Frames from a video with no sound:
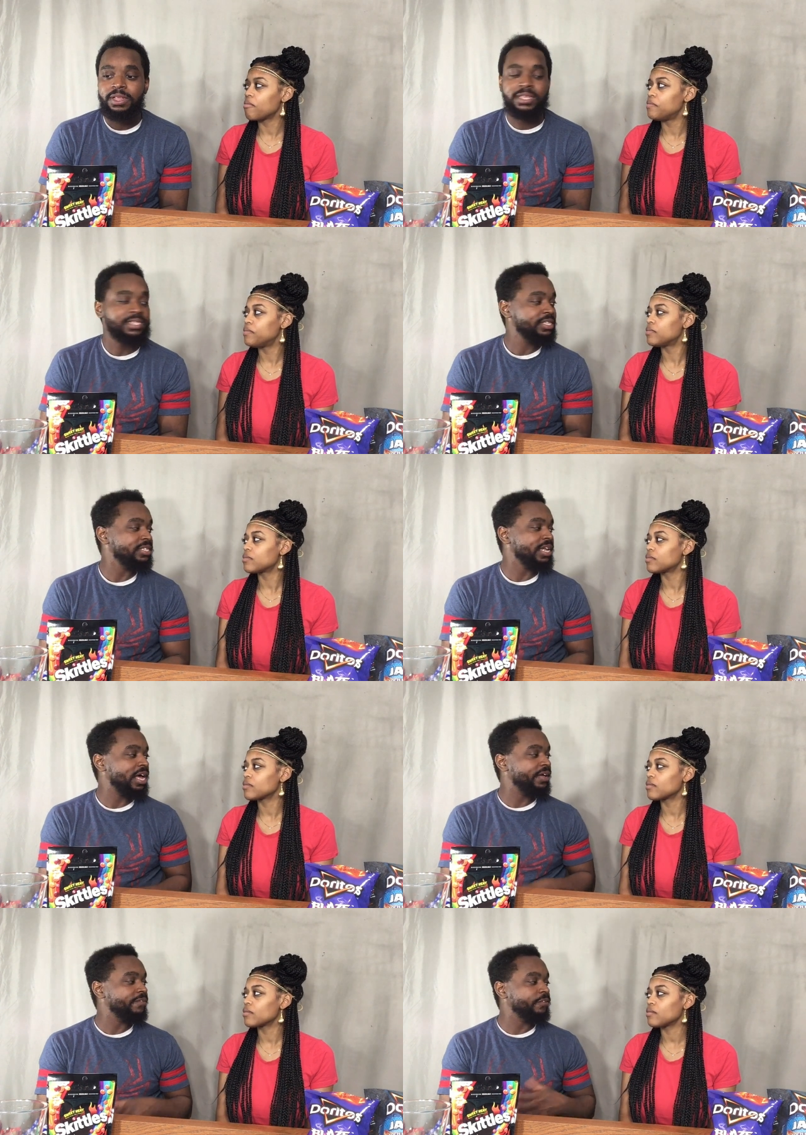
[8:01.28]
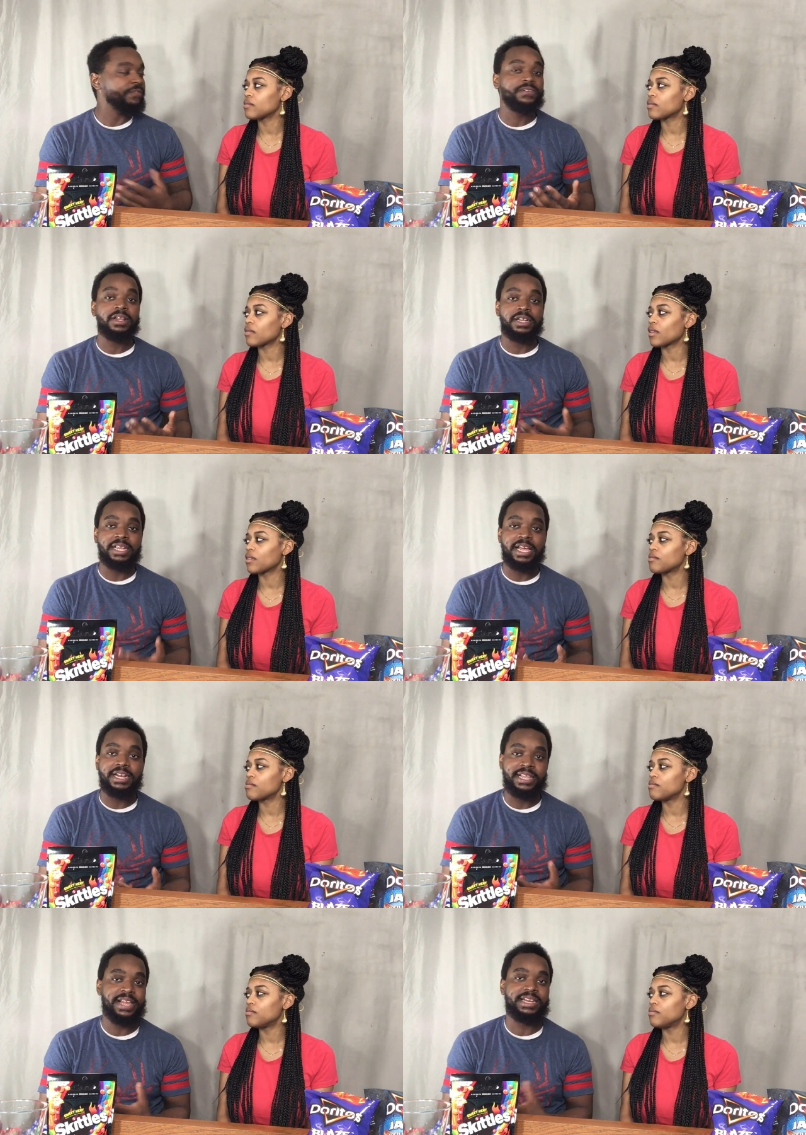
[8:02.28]
Speaker 1: this is not fulfilling
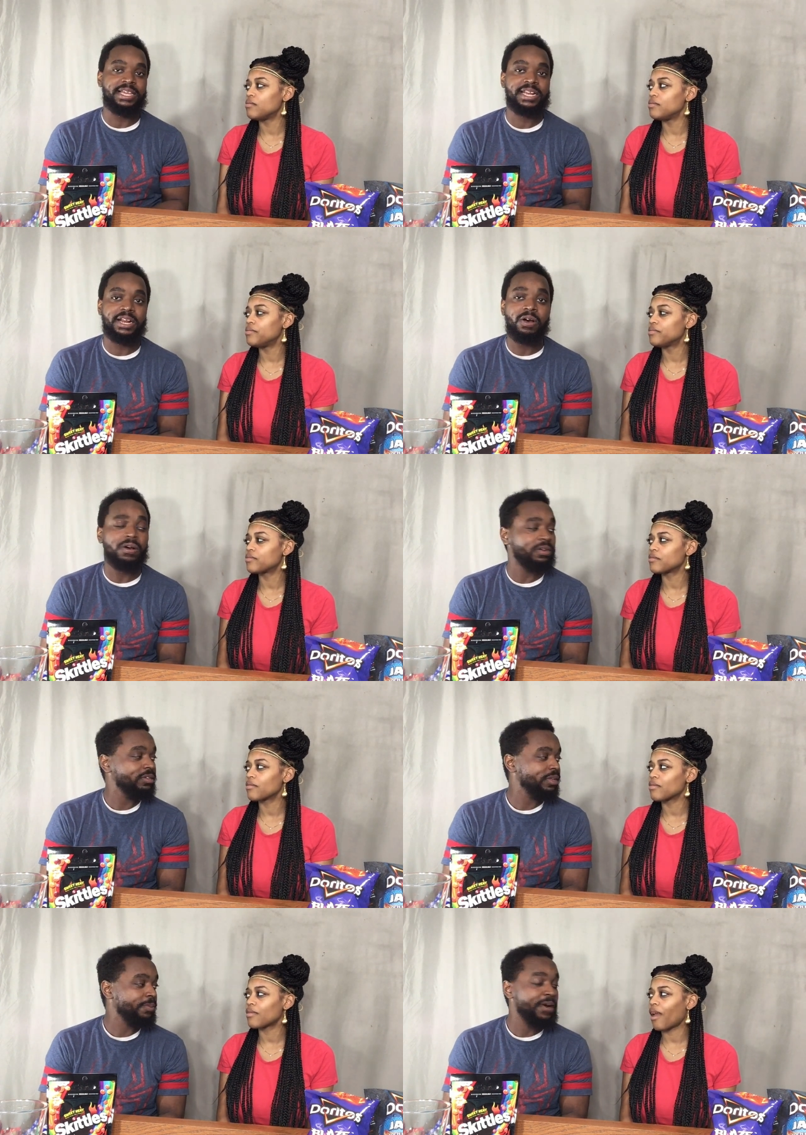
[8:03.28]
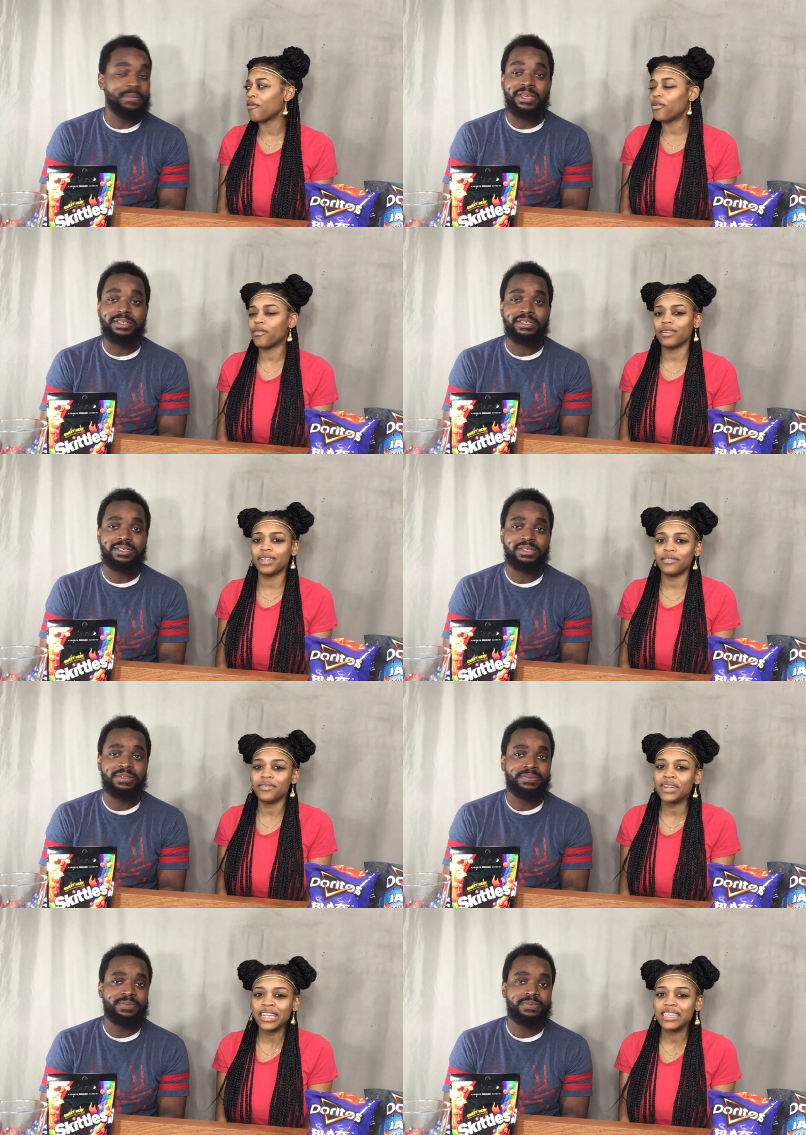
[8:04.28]
that that need at all. Probably make Well,
Speaker 2: really
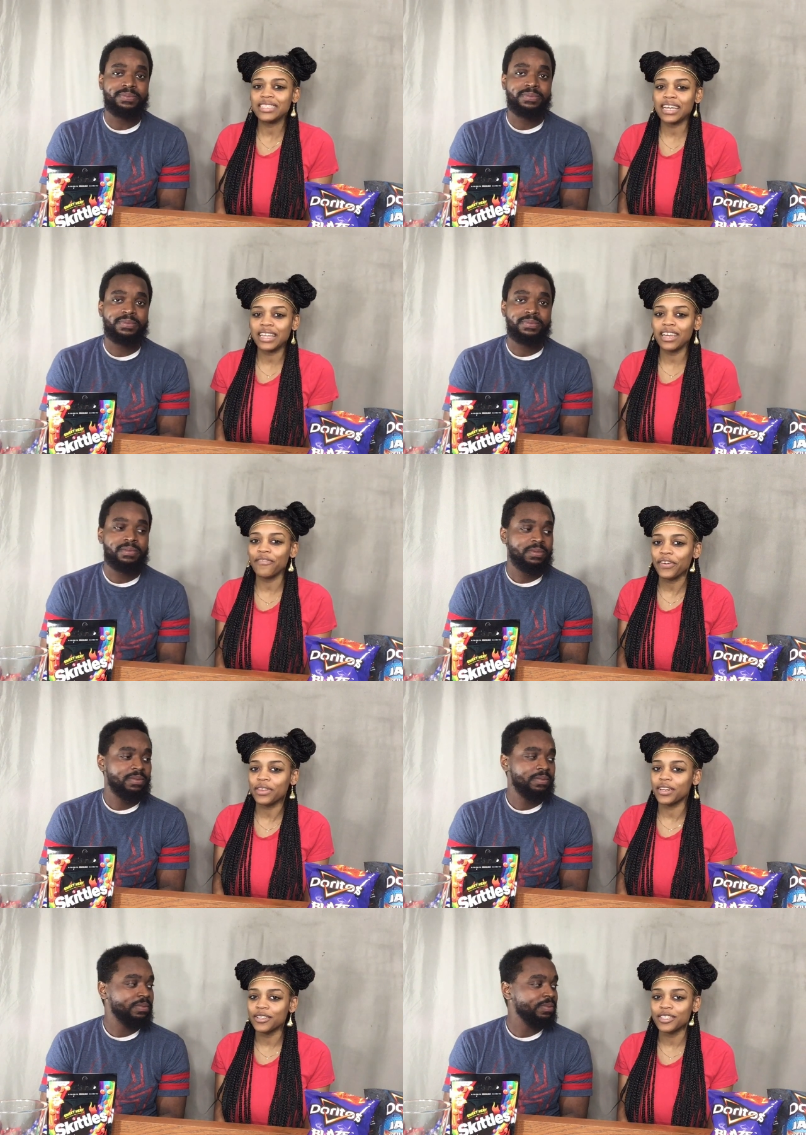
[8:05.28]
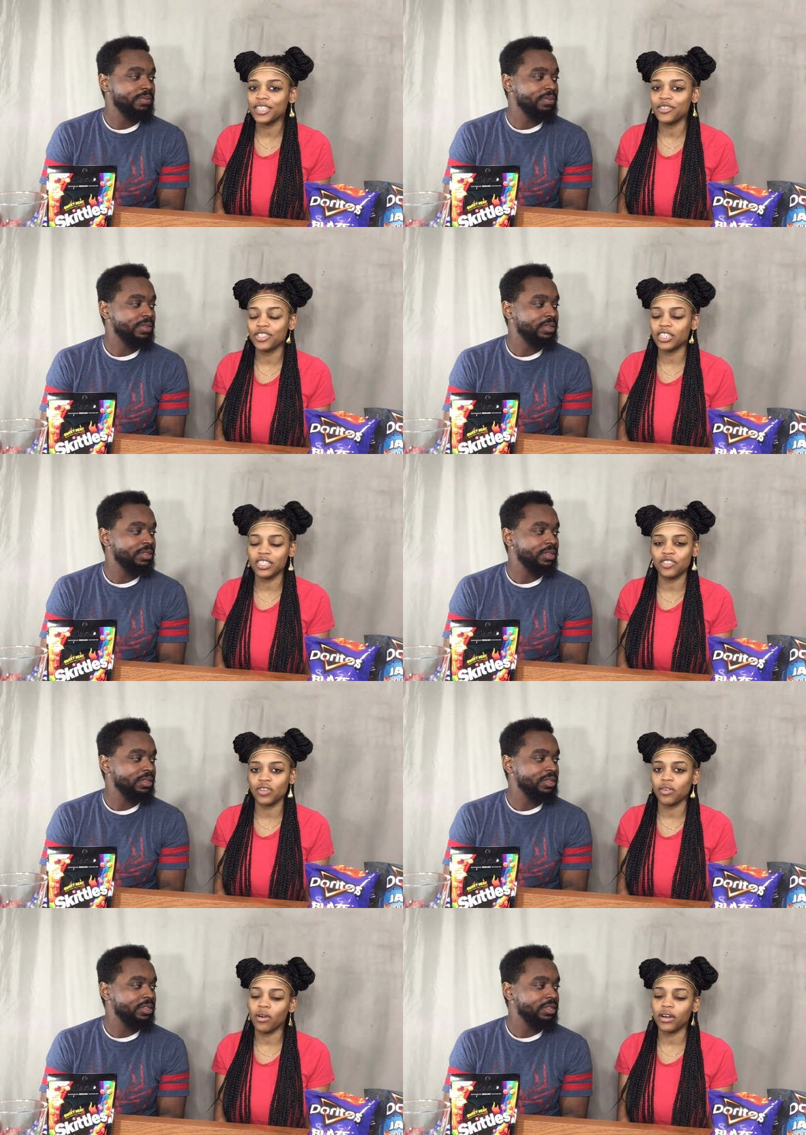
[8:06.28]
realistically, if you're thirsty, you should just
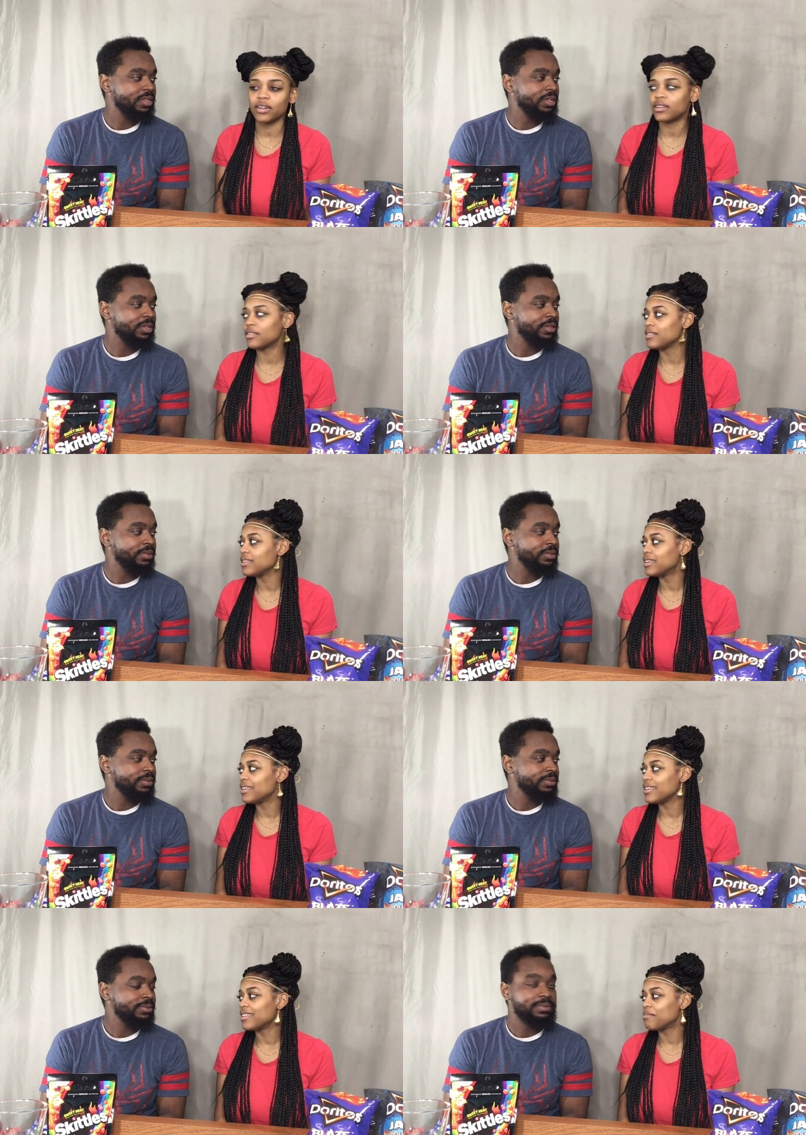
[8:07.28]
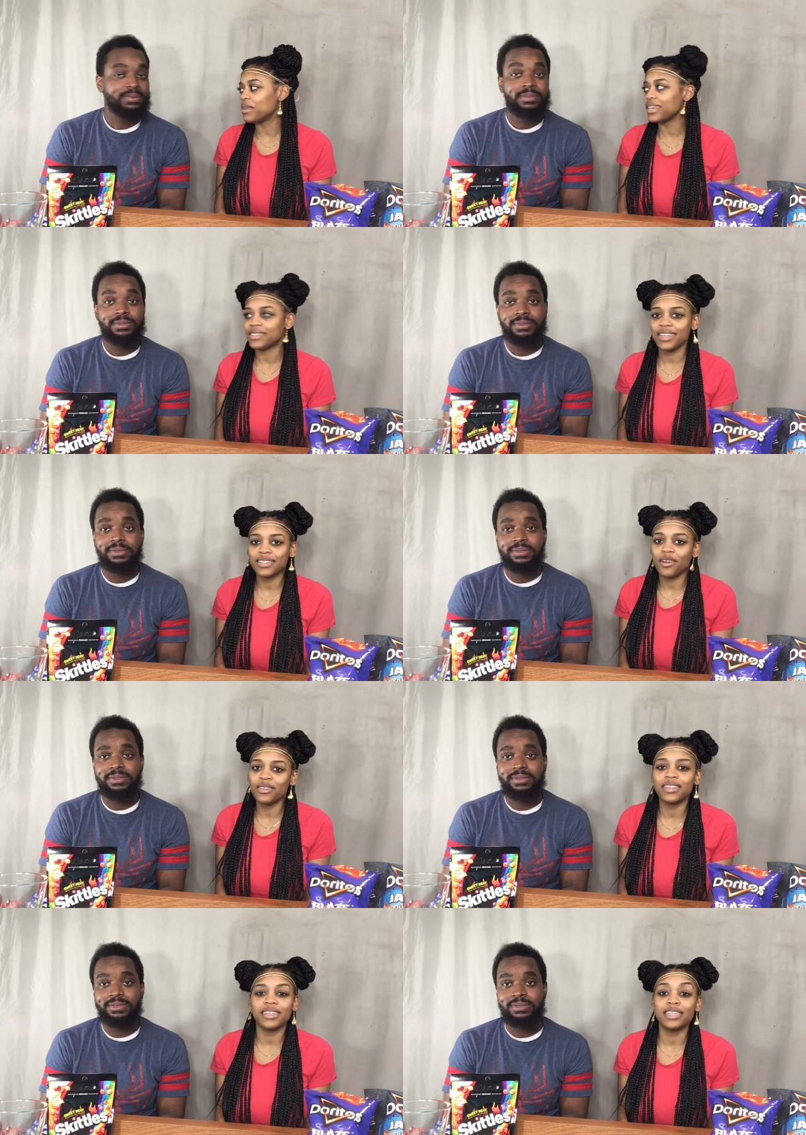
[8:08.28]
drink water because that's the
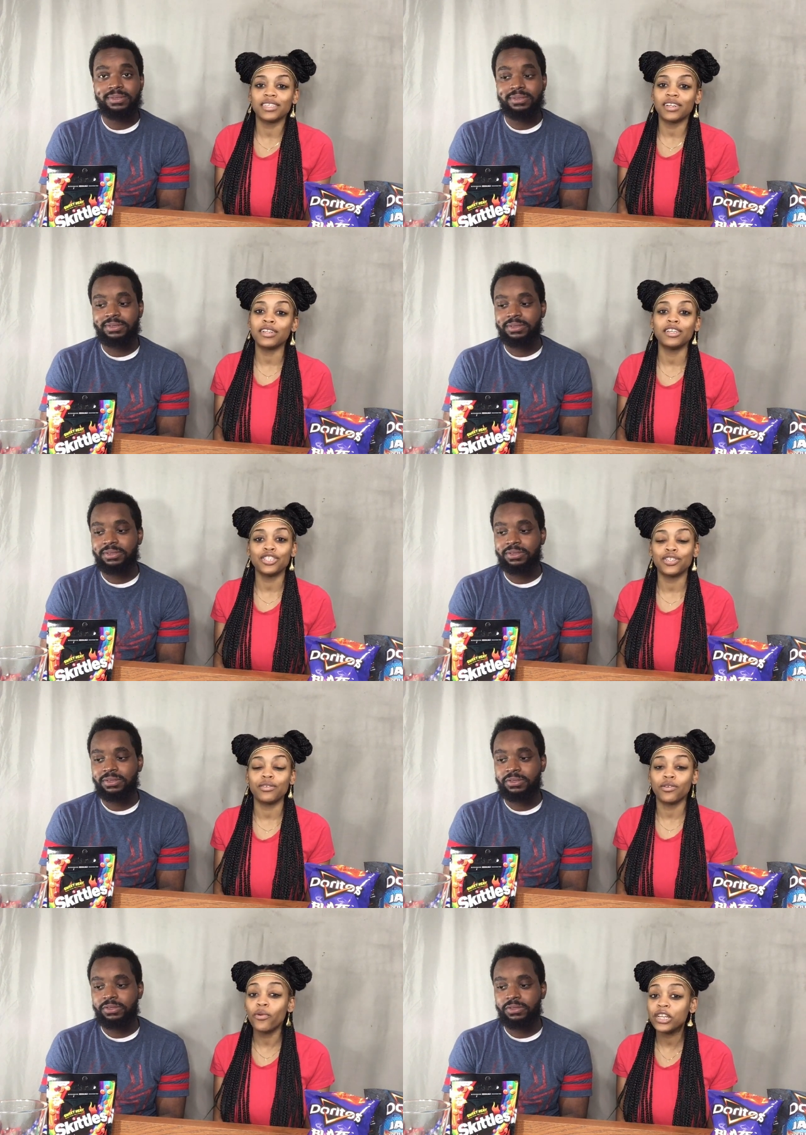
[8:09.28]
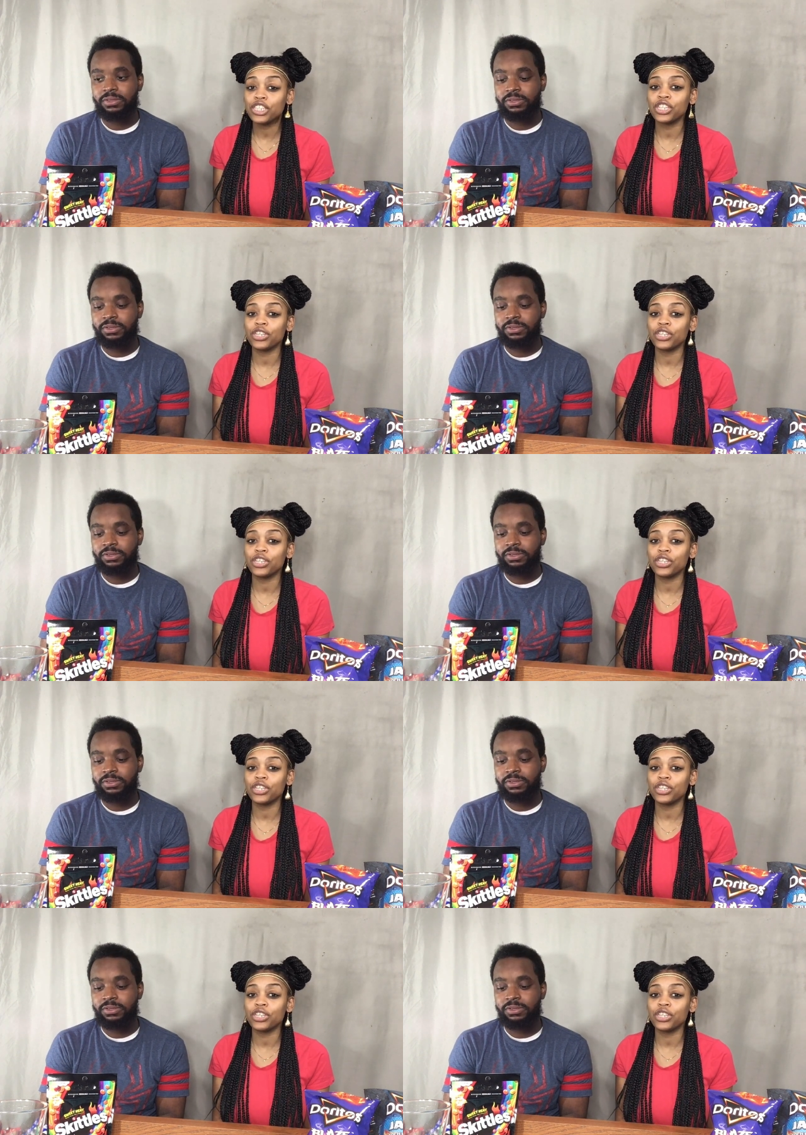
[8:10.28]
only thing that's gonna quench your quench